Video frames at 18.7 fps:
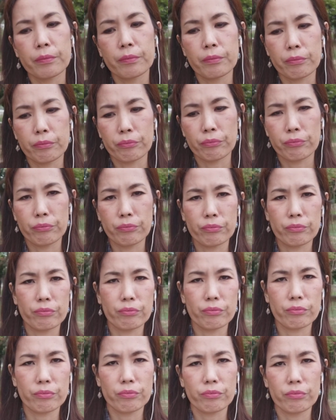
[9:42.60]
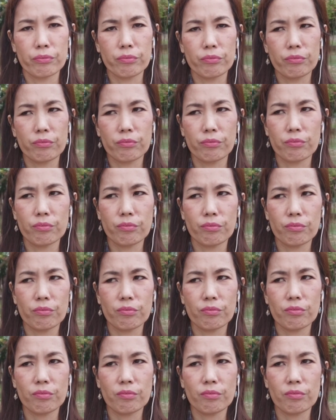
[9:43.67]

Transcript: [no speech]